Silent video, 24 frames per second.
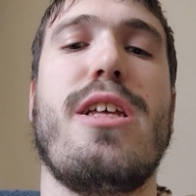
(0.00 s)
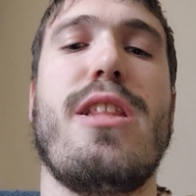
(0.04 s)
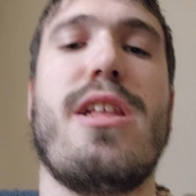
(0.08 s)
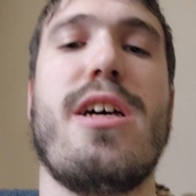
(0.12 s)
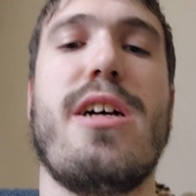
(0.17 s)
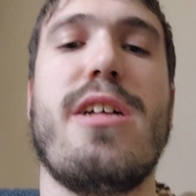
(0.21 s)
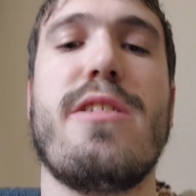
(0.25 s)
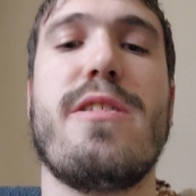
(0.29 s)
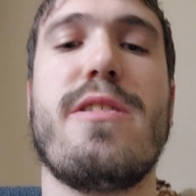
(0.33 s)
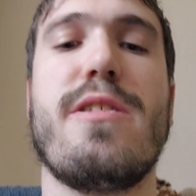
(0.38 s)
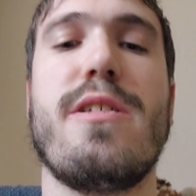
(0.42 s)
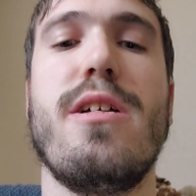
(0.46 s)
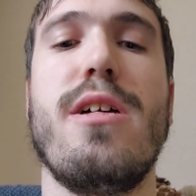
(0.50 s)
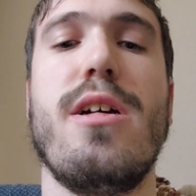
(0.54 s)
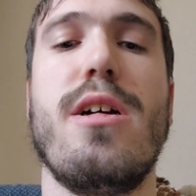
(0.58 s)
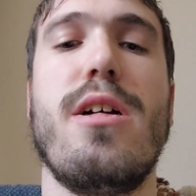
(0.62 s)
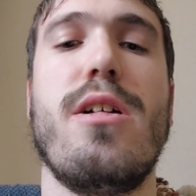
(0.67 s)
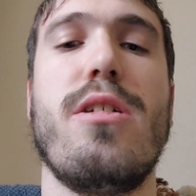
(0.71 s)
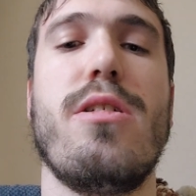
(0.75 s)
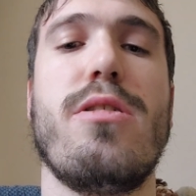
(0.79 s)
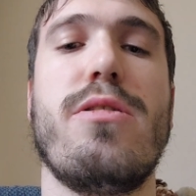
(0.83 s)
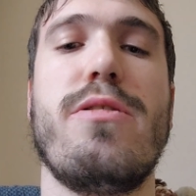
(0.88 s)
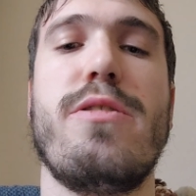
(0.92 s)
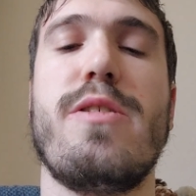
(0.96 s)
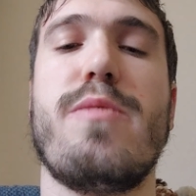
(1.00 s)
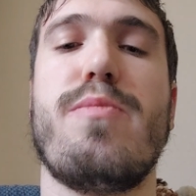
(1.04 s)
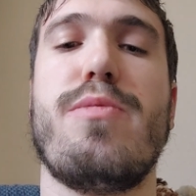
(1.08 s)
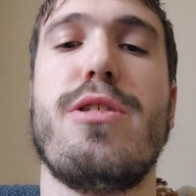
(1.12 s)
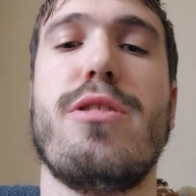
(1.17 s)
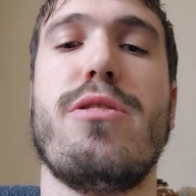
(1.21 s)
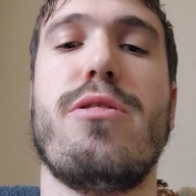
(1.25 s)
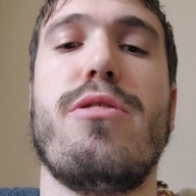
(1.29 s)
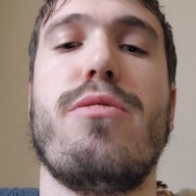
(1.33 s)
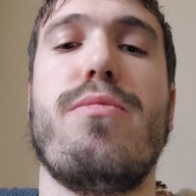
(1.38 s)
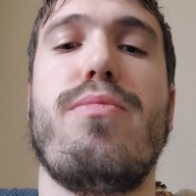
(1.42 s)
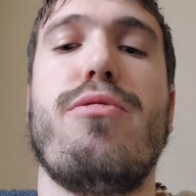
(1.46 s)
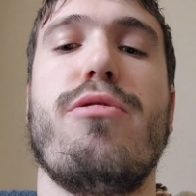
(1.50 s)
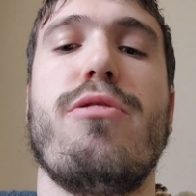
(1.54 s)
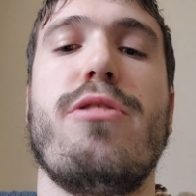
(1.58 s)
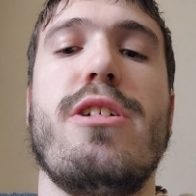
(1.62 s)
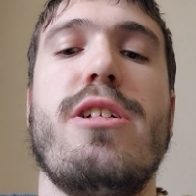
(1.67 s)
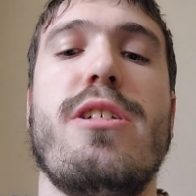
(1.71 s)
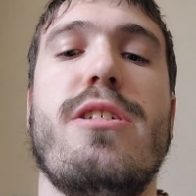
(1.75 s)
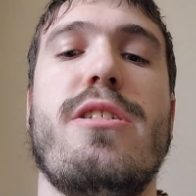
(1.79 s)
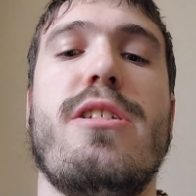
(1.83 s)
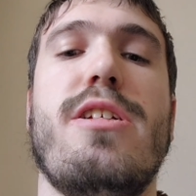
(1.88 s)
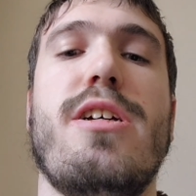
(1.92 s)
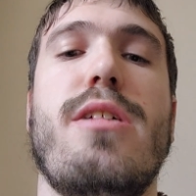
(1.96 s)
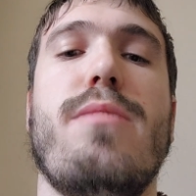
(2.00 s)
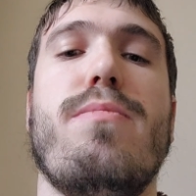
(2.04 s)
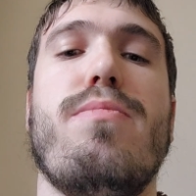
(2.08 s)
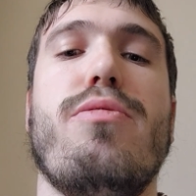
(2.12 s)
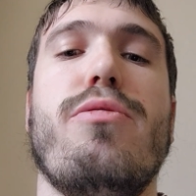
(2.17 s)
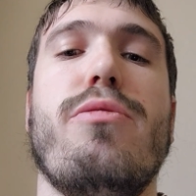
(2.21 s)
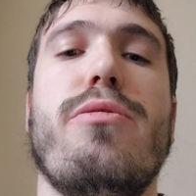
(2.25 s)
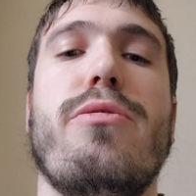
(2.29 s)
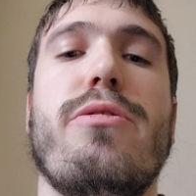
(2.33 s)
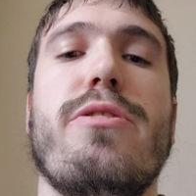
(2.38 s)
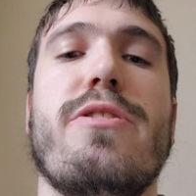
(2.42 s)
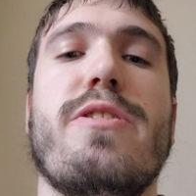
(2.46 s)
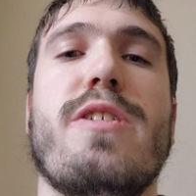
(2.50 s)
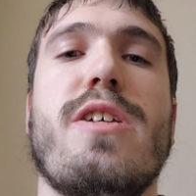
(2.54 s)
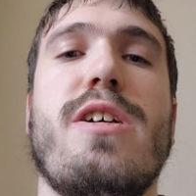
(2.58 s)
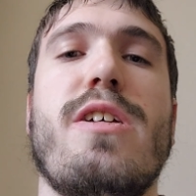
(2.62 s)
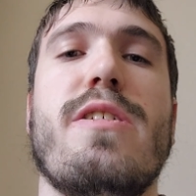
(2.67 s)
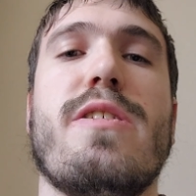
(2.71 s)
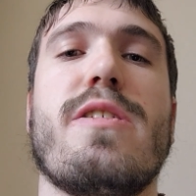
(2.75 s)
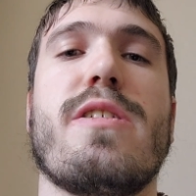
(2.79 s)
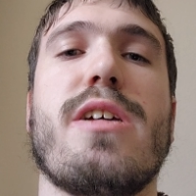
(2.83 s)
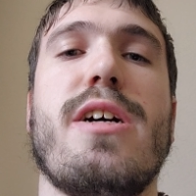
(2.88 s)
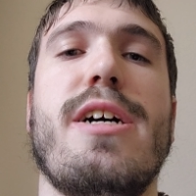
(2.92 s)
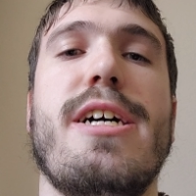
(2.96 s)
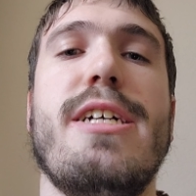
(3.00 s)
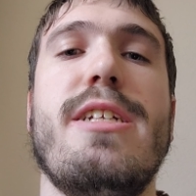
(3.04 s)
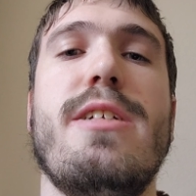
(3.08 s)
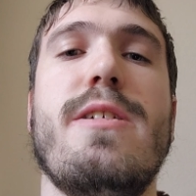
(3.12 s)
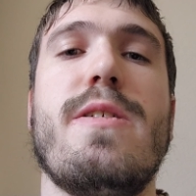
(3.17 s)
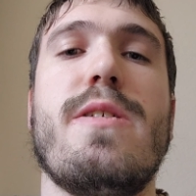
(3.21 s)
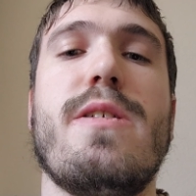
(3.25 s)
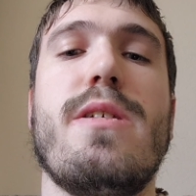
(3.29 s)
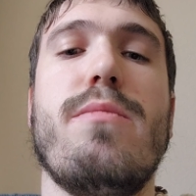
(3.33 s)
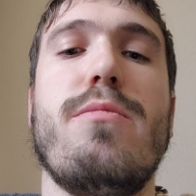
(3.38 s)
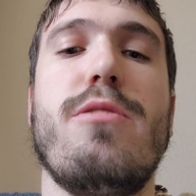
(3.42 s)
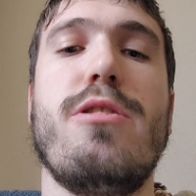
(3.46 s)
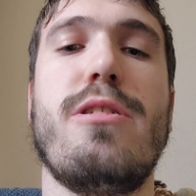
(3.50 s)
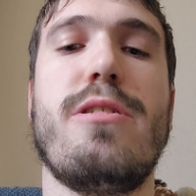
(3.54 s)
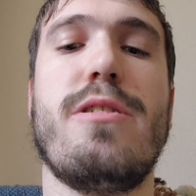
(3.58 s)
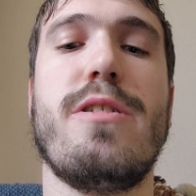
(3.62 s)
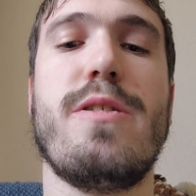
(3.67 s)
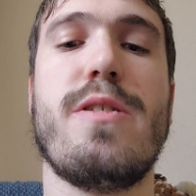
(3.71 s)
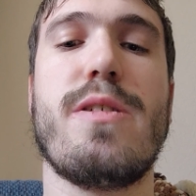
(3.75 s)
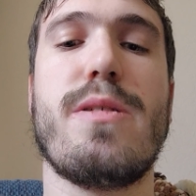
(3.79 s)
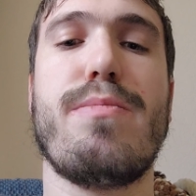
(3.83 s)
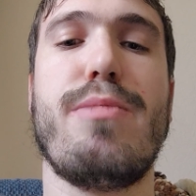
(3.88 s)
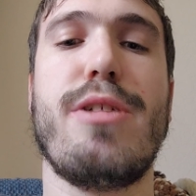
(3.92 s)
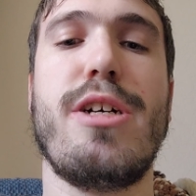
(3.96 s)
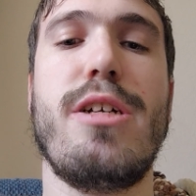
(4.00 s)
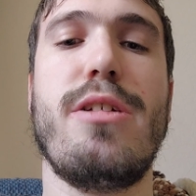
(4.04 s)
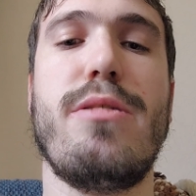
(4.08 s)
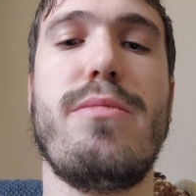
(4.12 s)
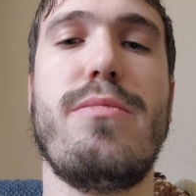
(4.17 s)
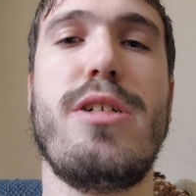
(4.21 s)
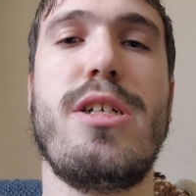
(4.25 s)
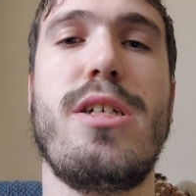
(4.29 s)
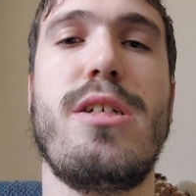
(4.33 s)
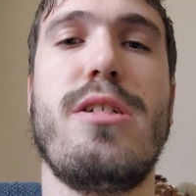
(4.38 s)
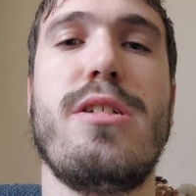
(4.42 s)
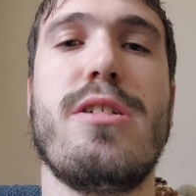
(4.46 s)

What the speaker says: That's always been the whole point of Deadpool, is that he's kind of similar to Spider-Man.